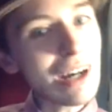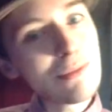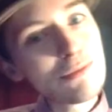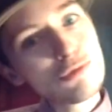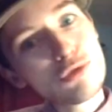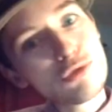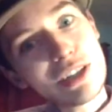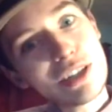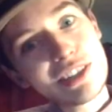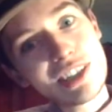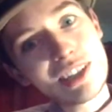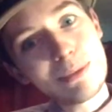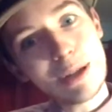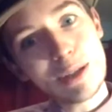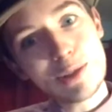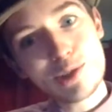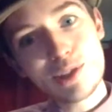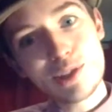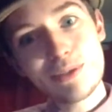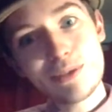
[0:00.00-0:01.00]
ranting
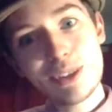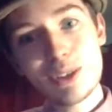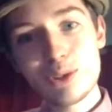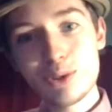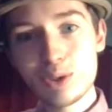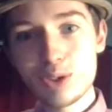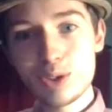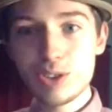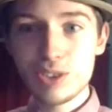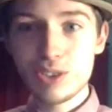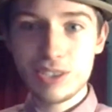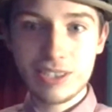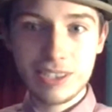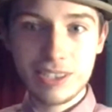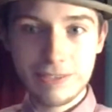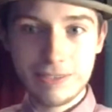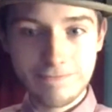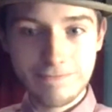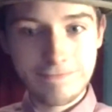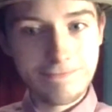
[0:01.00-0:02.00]
about something or just
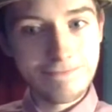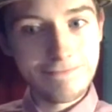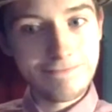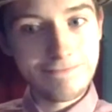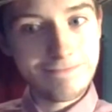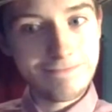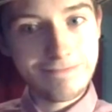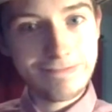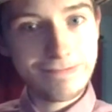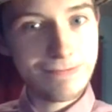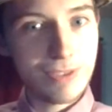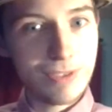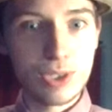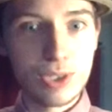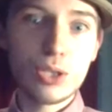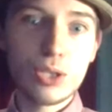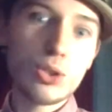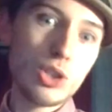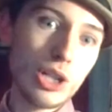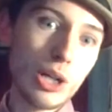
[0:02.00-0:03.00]

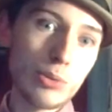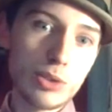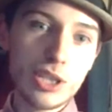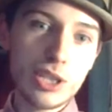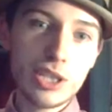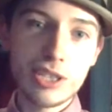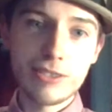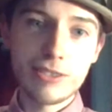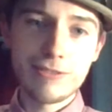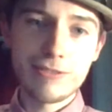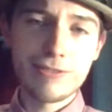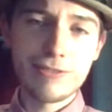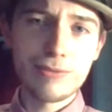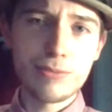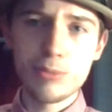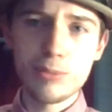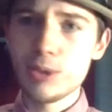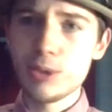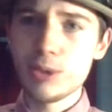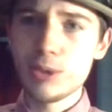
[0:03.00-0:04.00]
shouting,
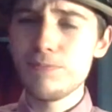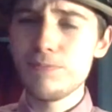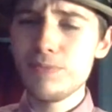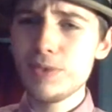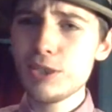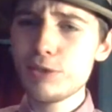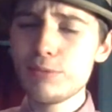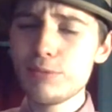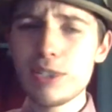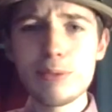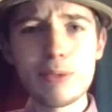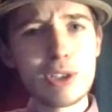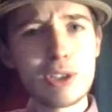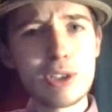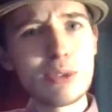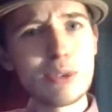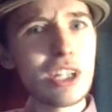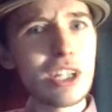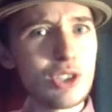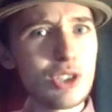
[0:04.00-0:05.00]
well, that's pretty much
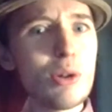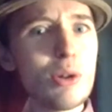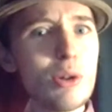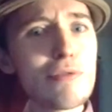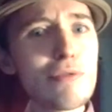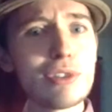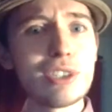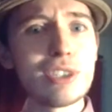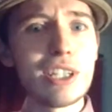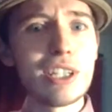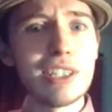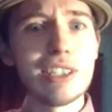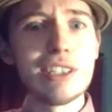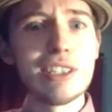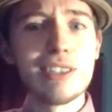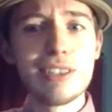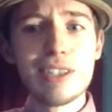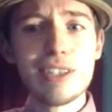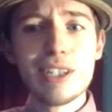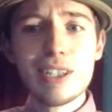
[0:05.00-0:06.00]
what I do every day.
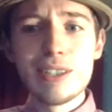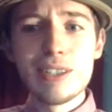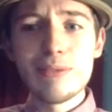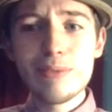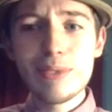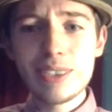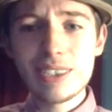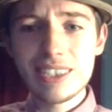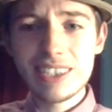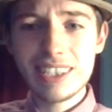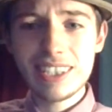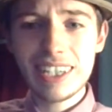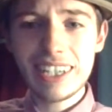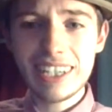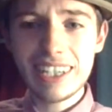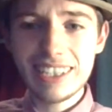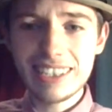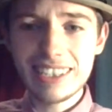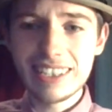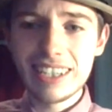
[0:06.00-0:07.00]
But
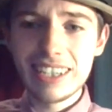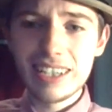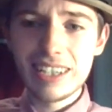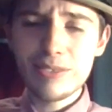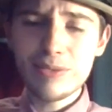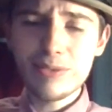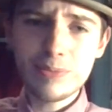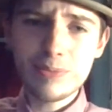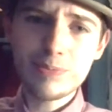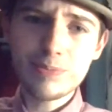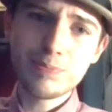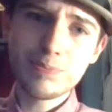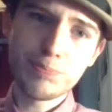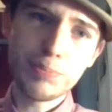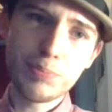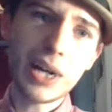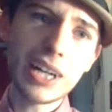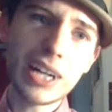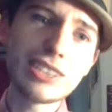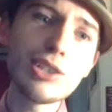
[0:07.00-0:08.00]
I
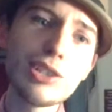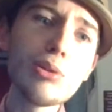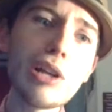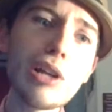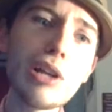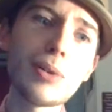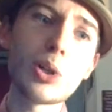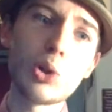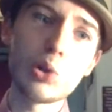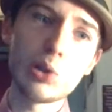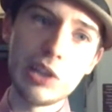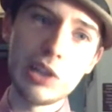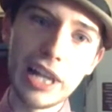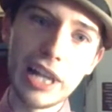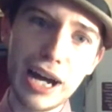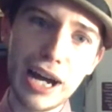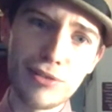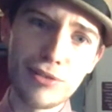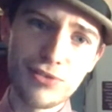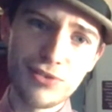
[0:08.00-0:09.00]
do love a good
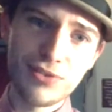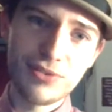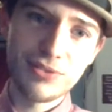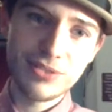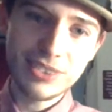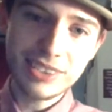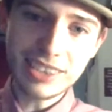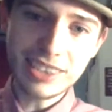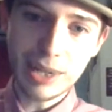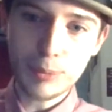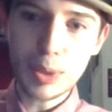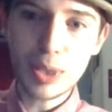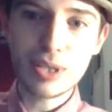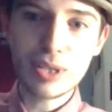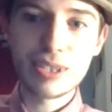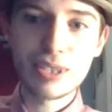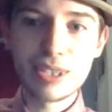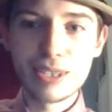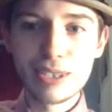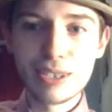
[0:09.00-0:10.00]
laugh. Yeah, I mean,
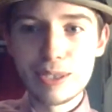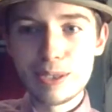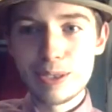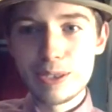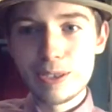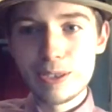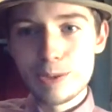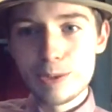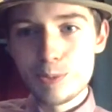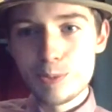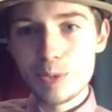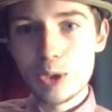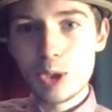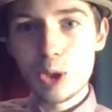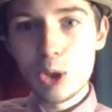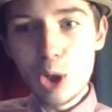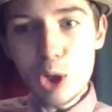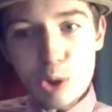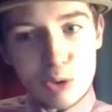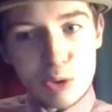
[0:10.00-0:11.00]

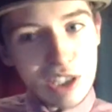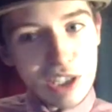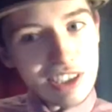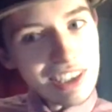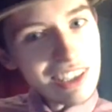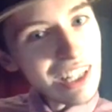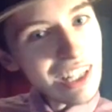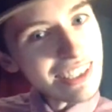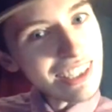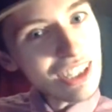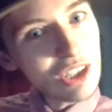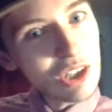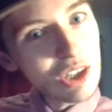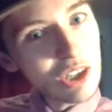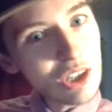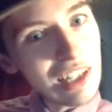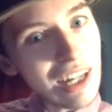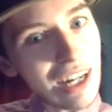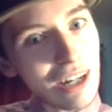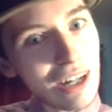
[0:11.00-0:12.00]
who doesn't like a
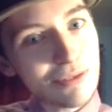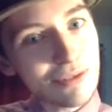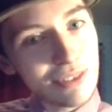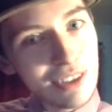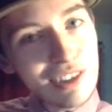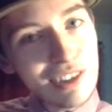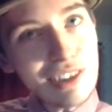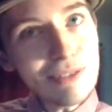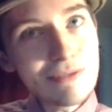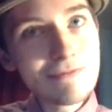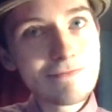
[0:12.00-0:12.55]
good laugh? Huh?